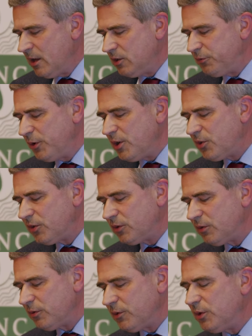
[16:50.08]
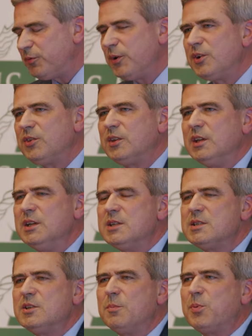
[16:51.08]
The first
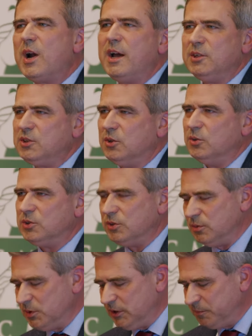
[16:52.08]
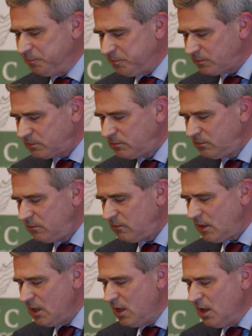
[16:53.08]
is the private autonomy.
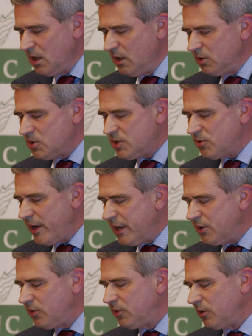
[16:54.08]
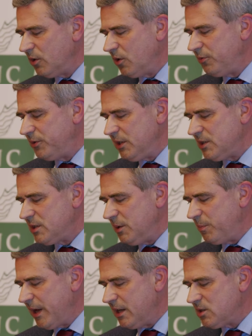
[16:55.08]
The strength of this
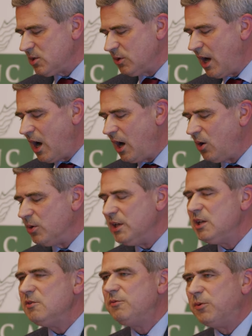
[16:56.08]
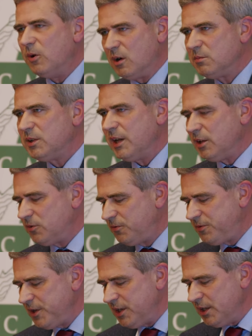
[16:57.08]
depends on how informed and
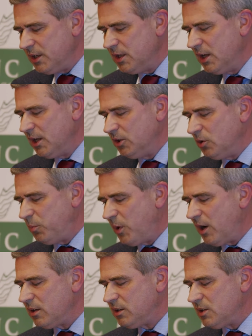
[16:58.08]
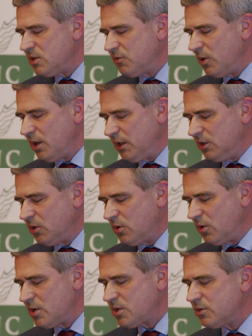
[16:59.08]
free the parties were in the
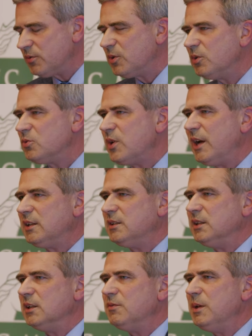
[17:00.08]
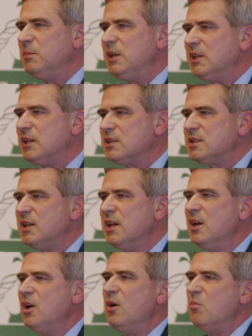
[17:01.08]
course of contracting. We mean that
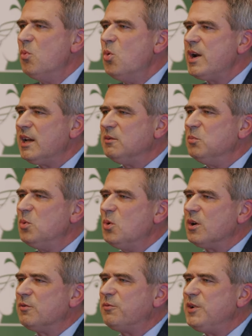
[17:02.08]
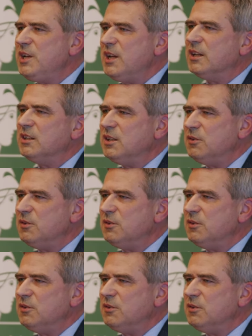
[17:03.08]
more and more free and